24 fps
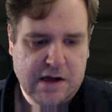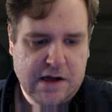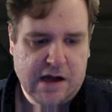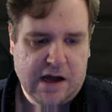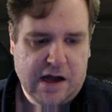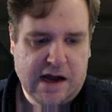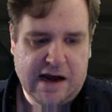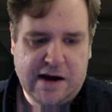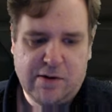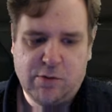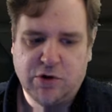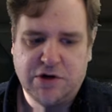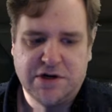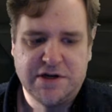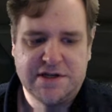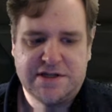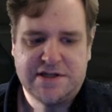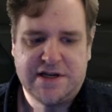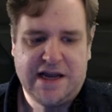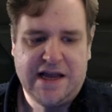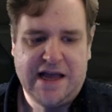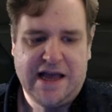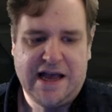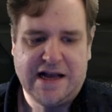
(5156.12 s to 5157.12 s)
I wouldn't
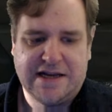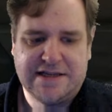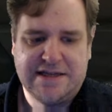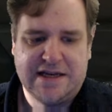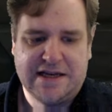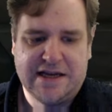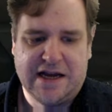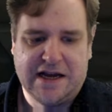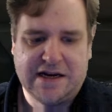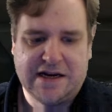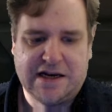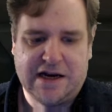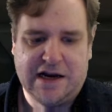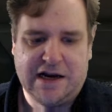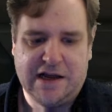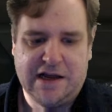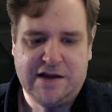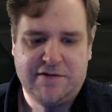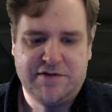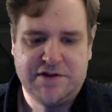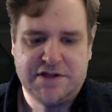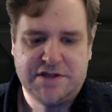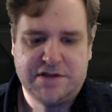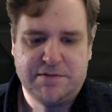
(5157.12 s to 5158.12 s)
say Hectic Ad
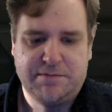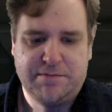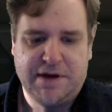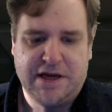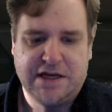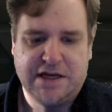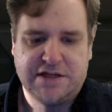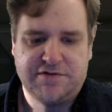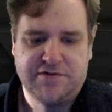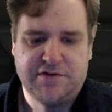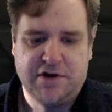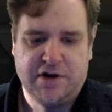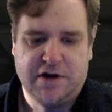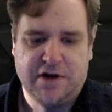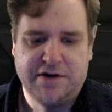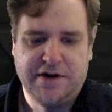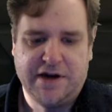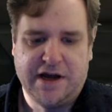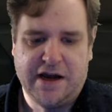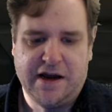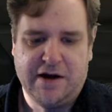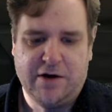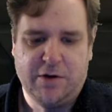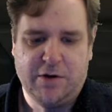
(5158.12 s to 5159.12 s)
Cleave is the best for a lot of
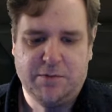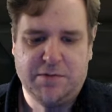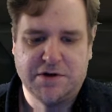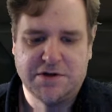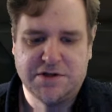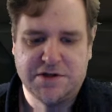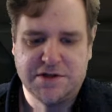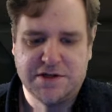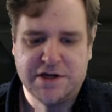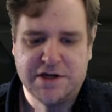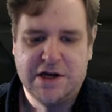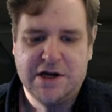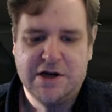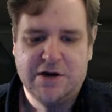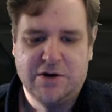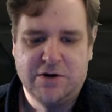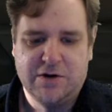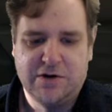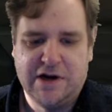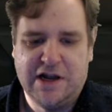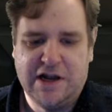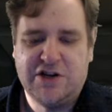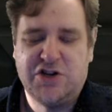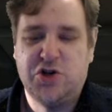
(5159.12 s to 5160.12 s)
nighthold bosses,
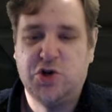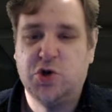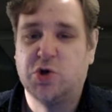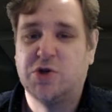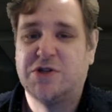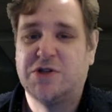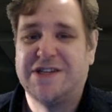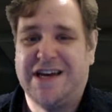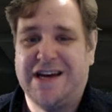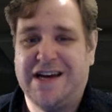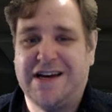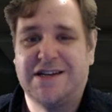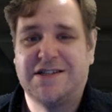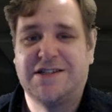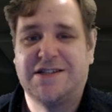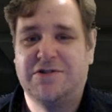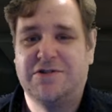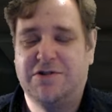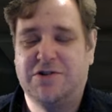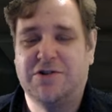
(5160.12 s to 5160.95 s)
unless your tanks are on